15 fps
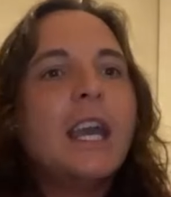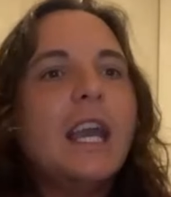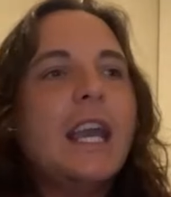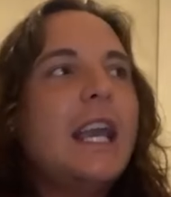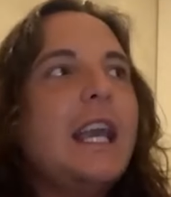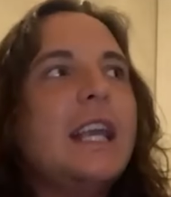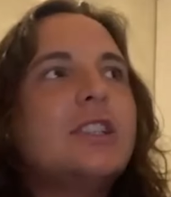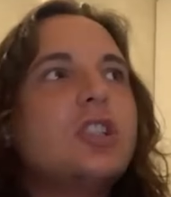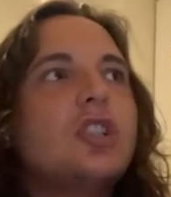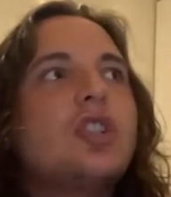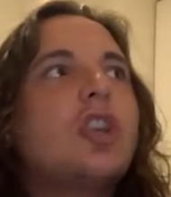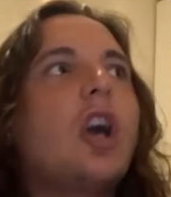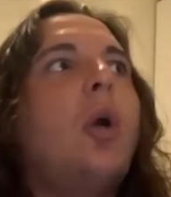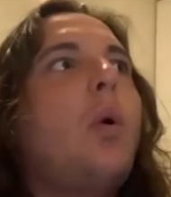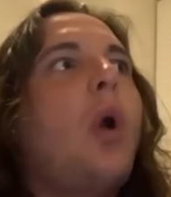It's
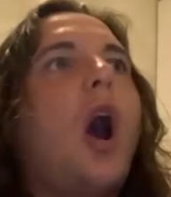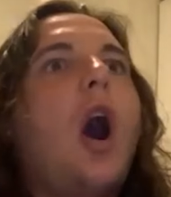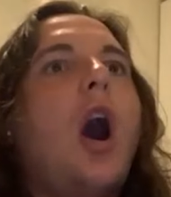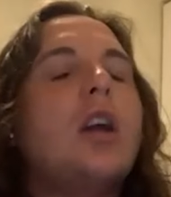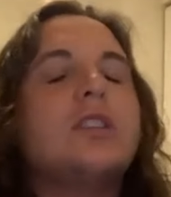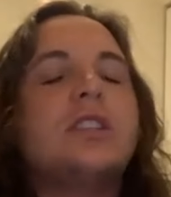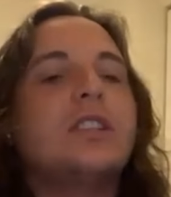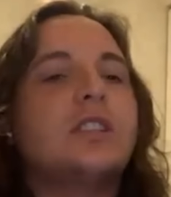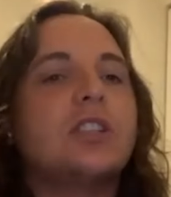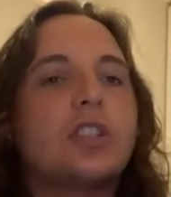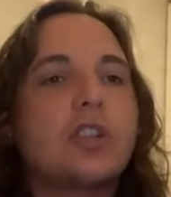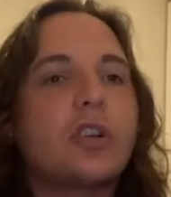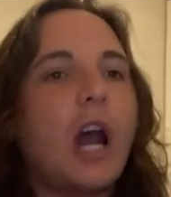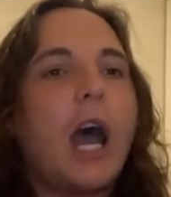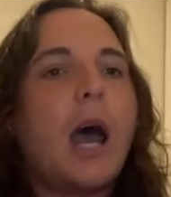so hard to
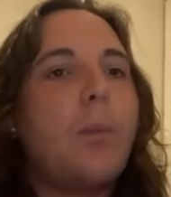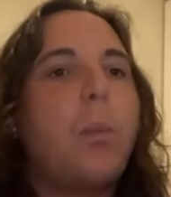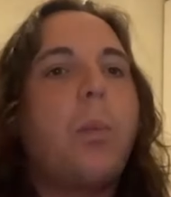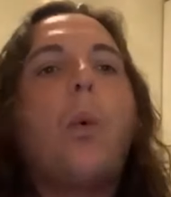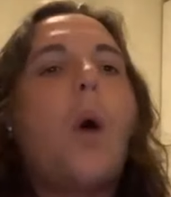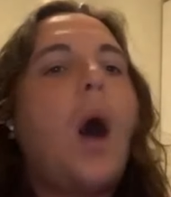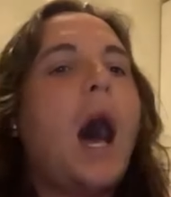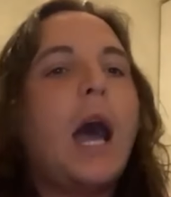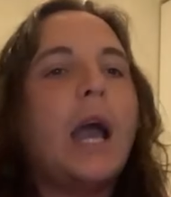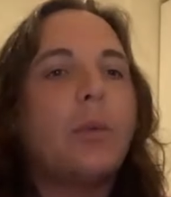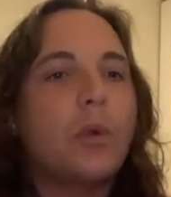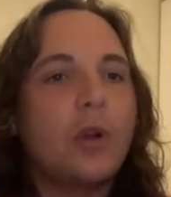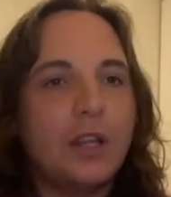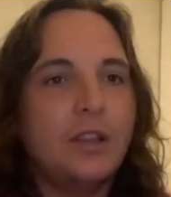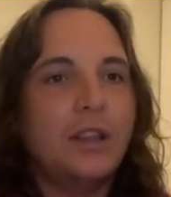describe why
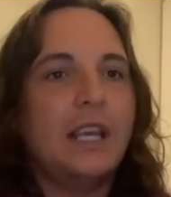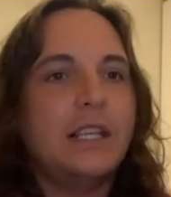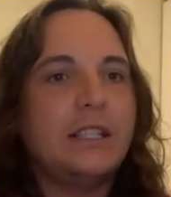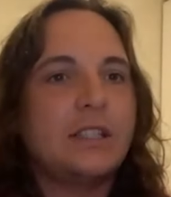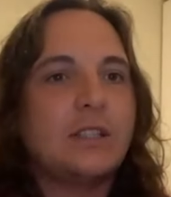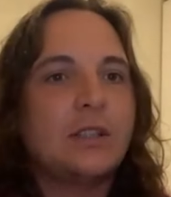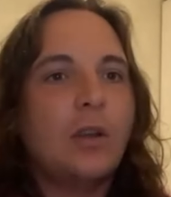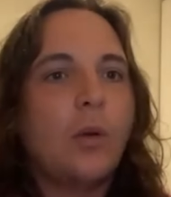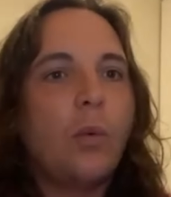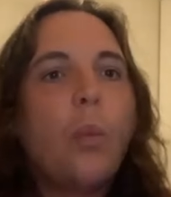we're in this,